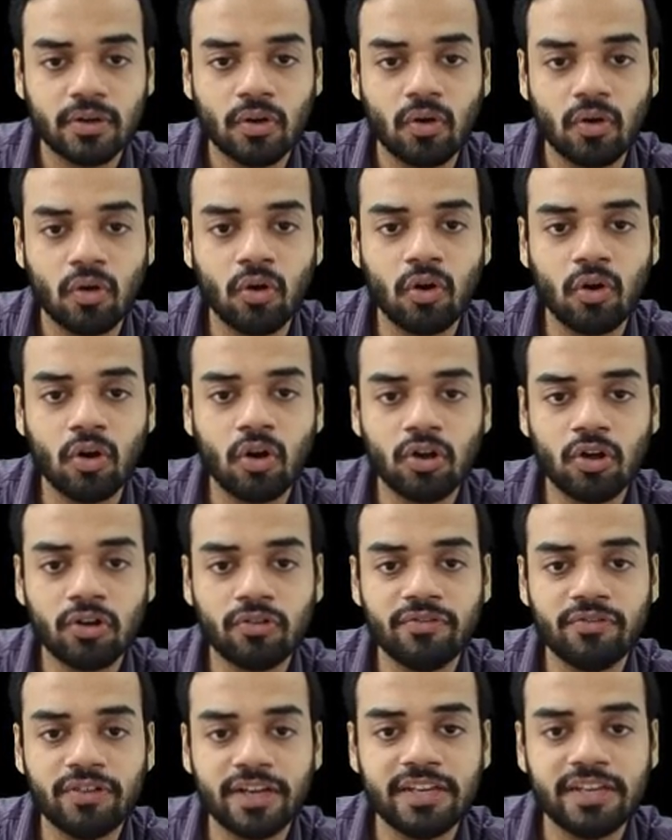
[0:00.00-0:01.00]
or
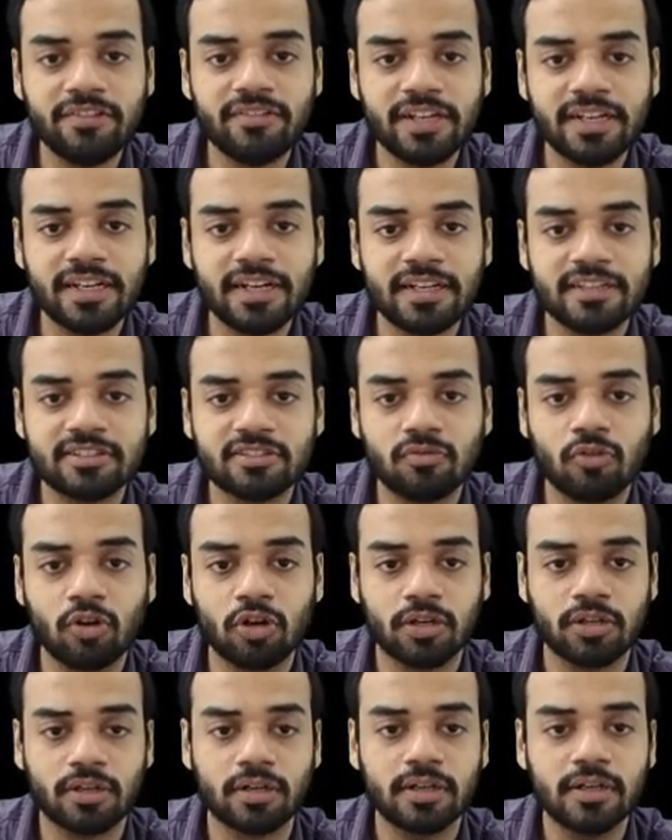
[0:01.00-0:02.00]
very less
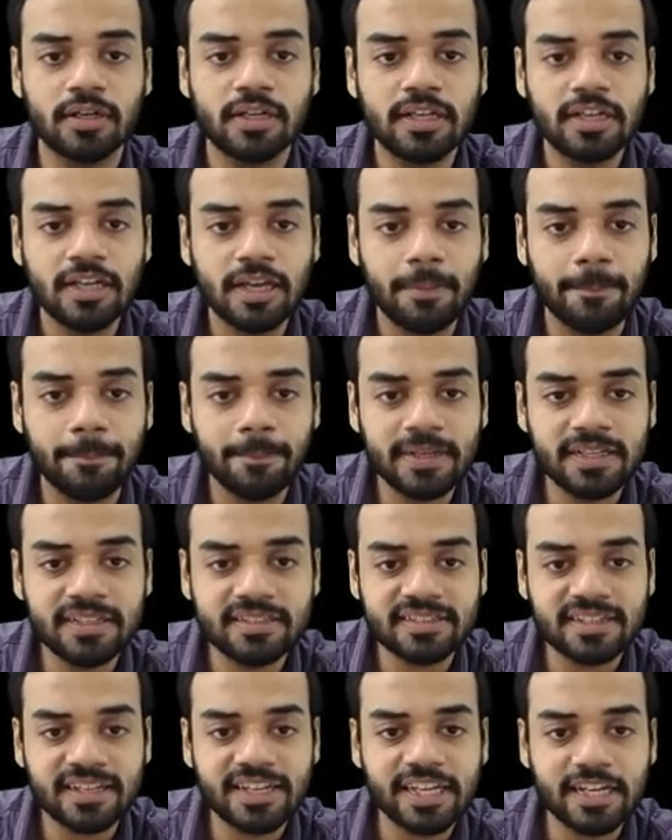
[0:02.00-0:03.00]
water.
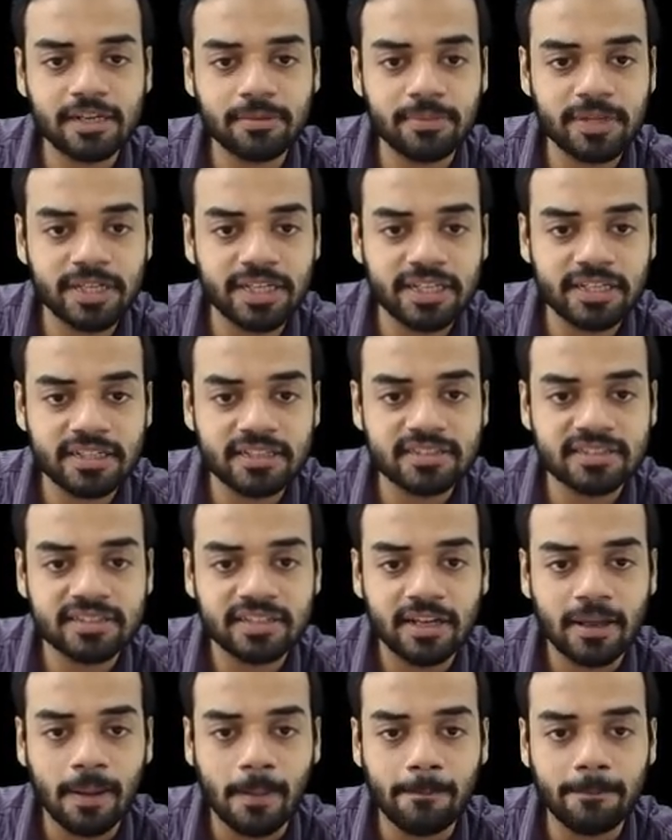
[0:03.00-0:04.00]
Mesic means
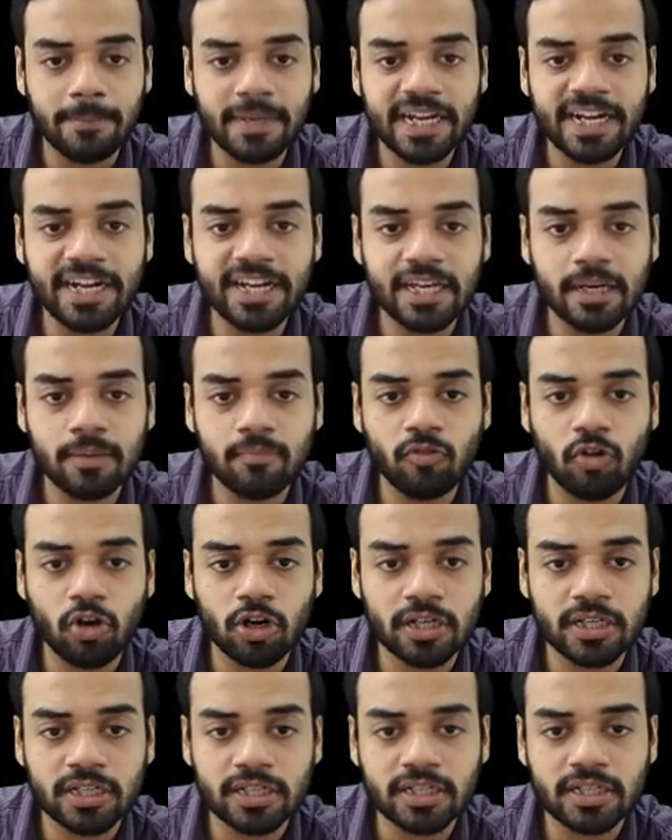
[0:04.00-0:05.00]
medium
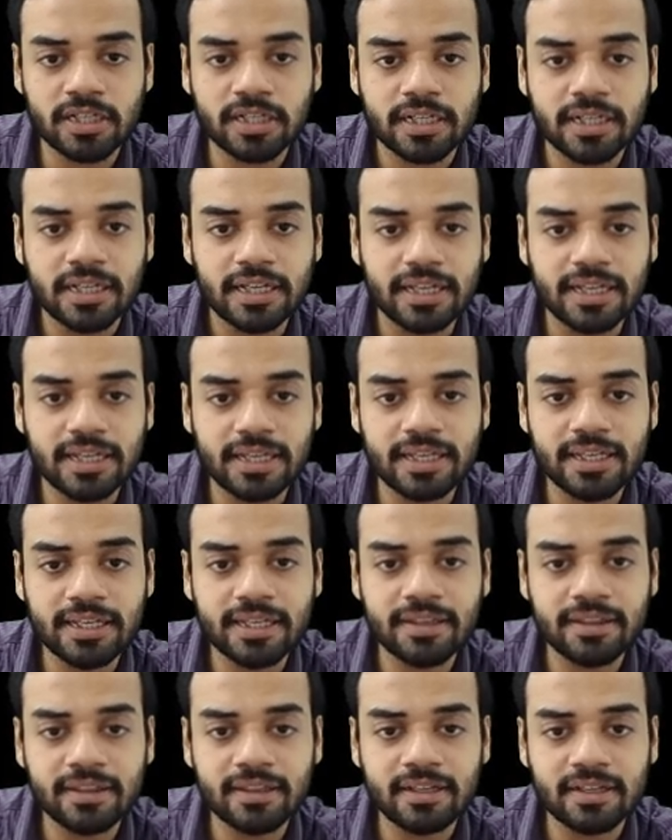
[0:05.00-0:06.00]
water
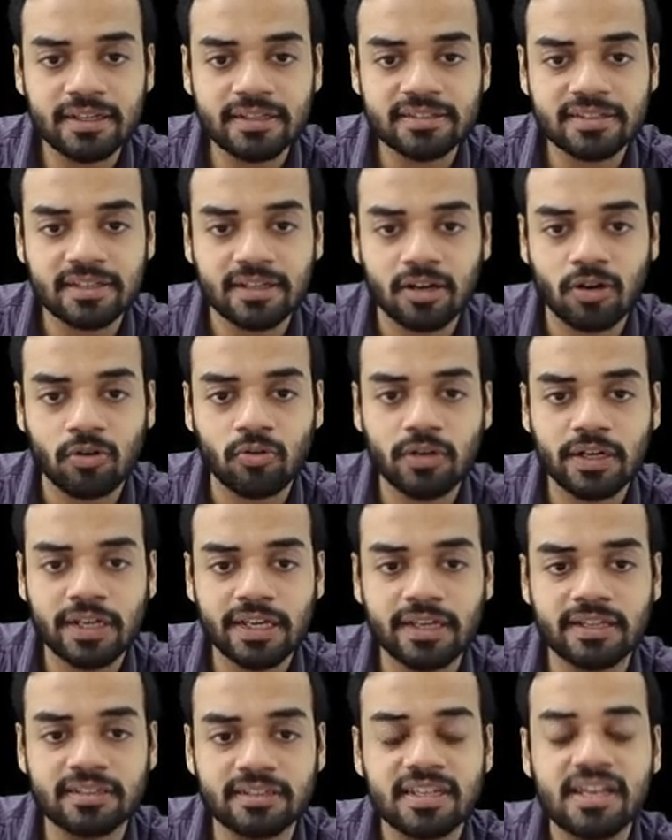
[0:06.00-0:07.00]
in the
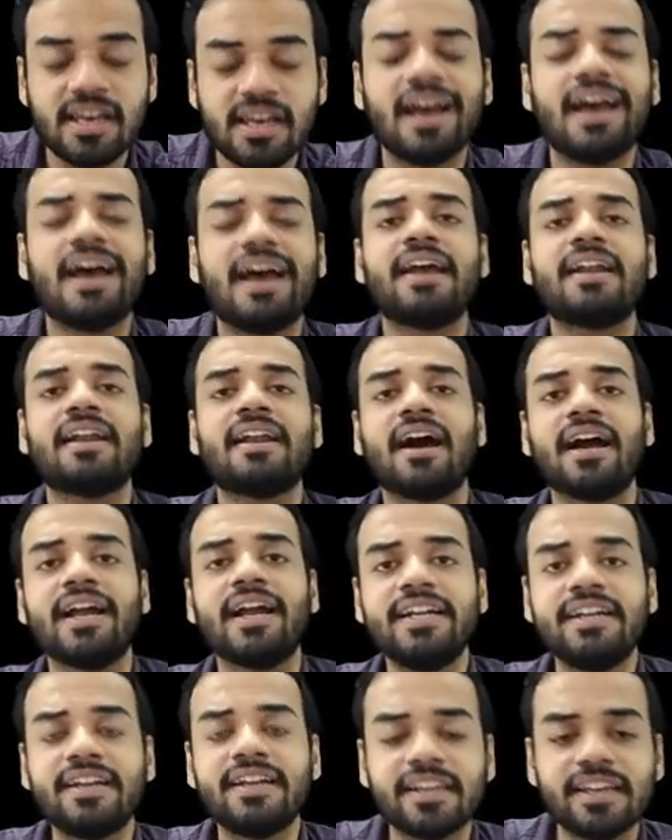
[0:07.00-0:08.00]
surroundings, and
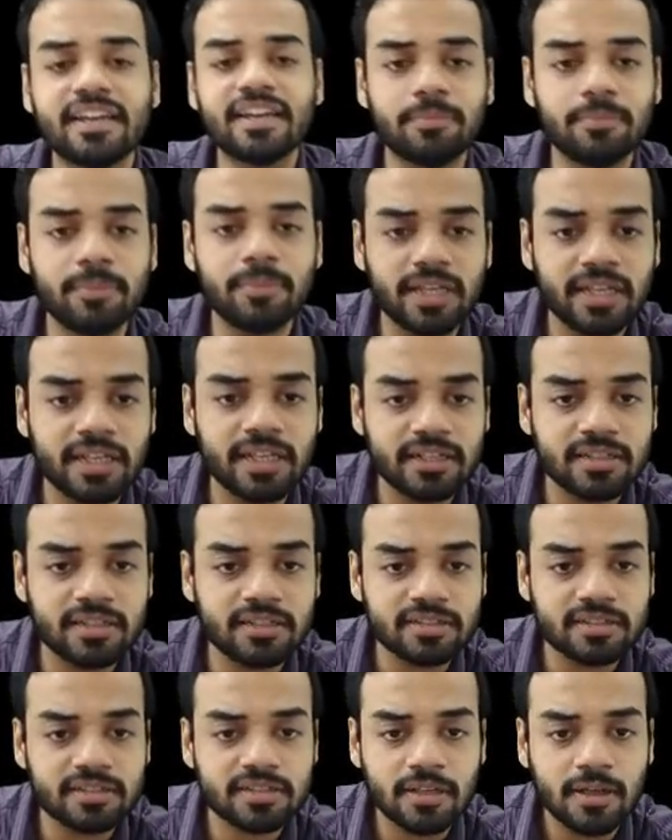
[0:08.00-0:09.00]
hydric
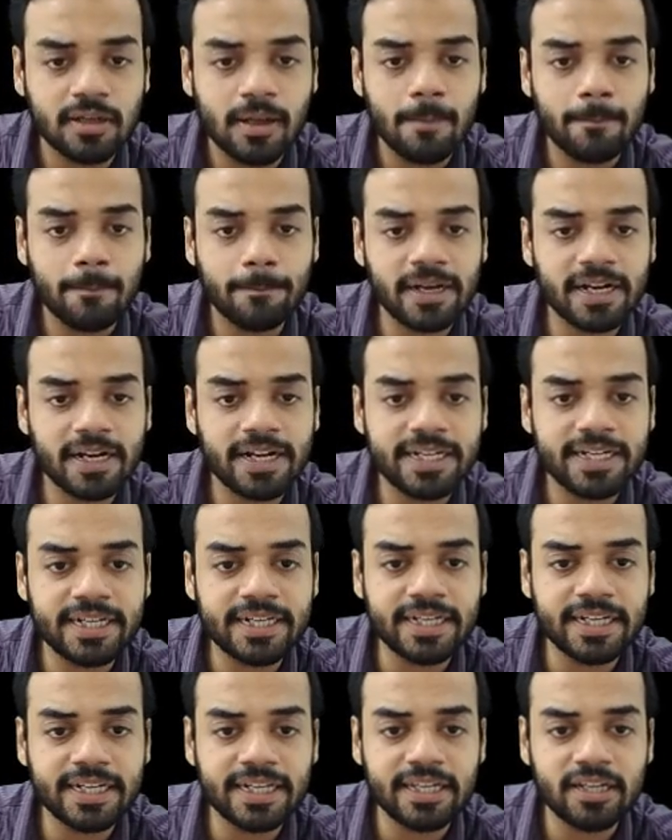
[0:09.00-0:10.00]
means
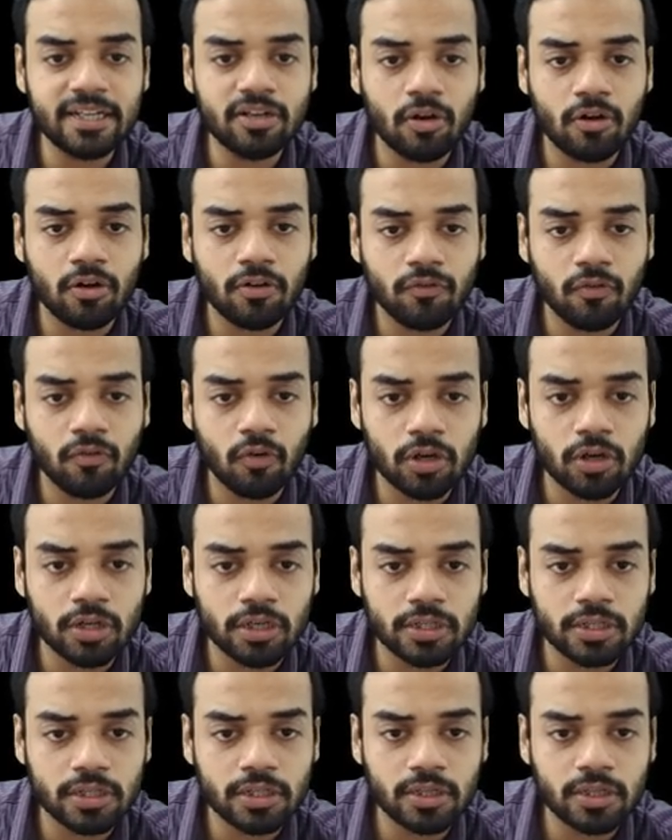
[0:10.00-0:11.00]
plenty of
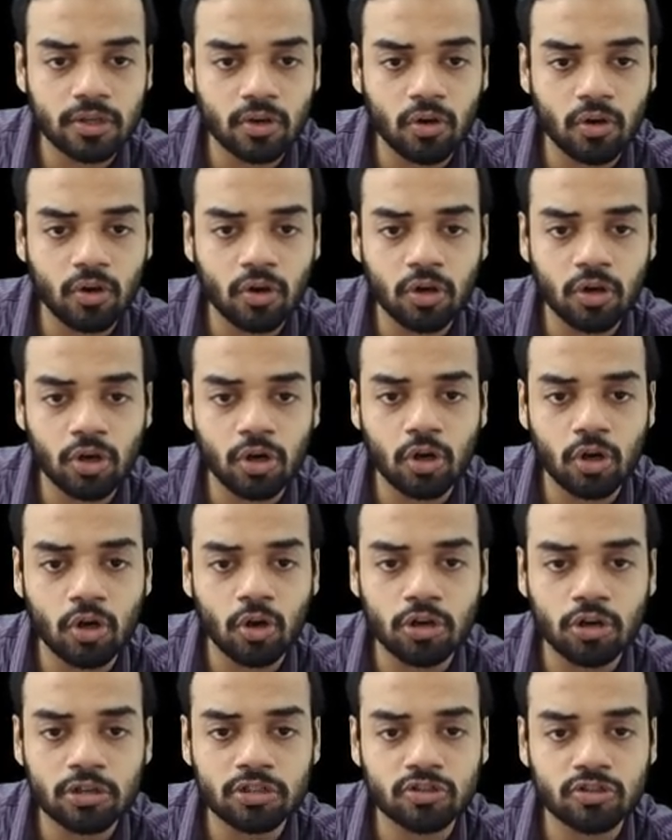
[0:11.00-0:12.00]
water or
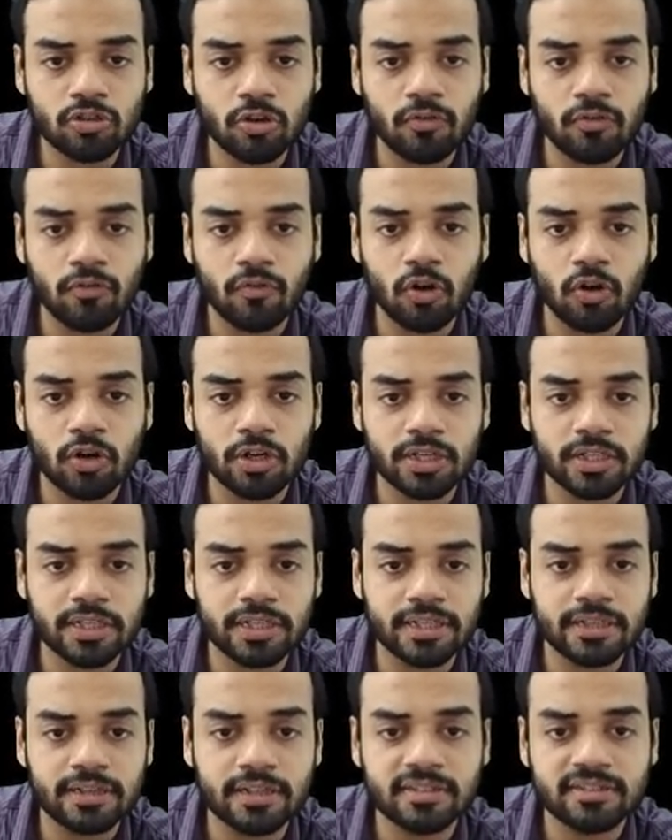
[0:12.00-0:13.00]
lots of water
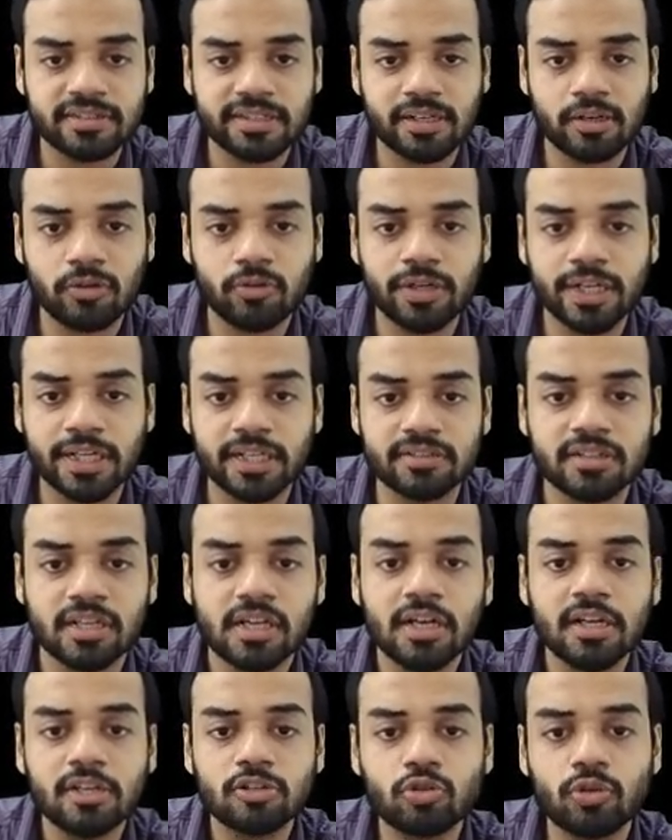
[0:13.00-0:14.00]
in the surroundings.
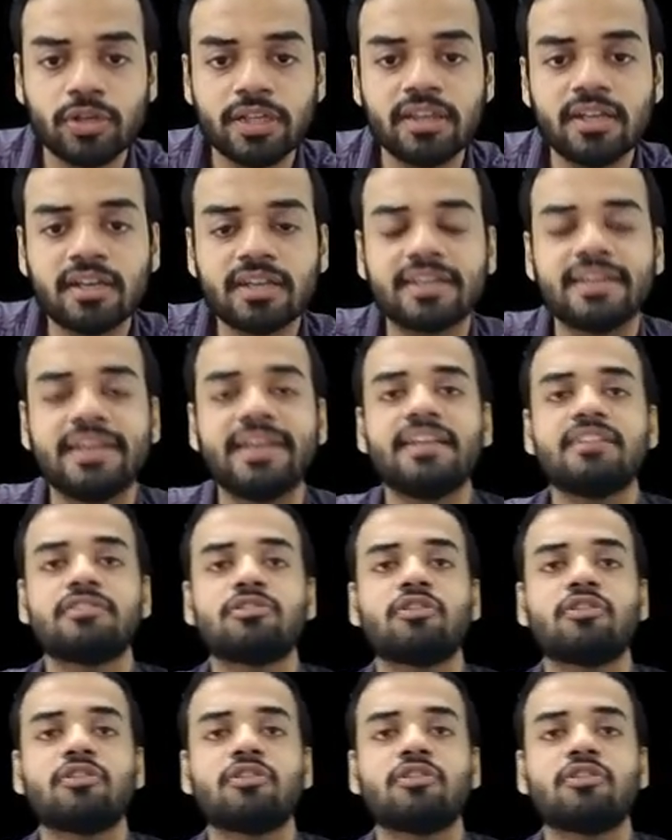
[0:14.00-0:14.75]
So in the case